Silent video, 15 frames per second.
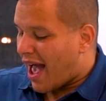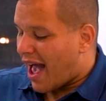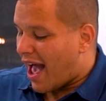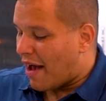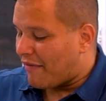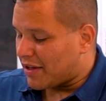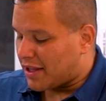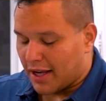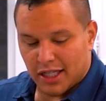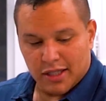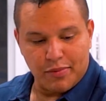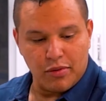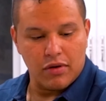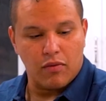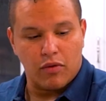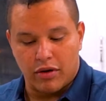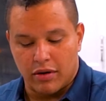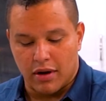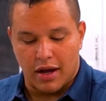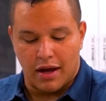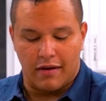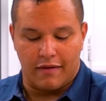half a teaspoon
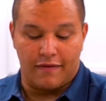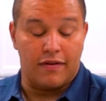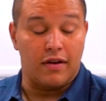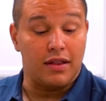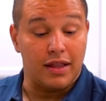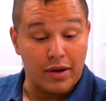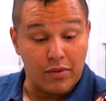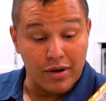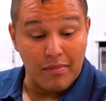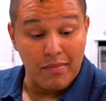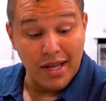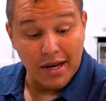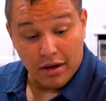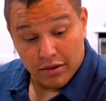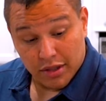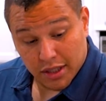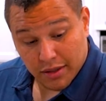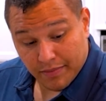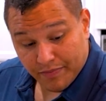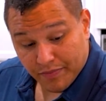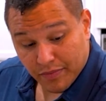of liquid aminos,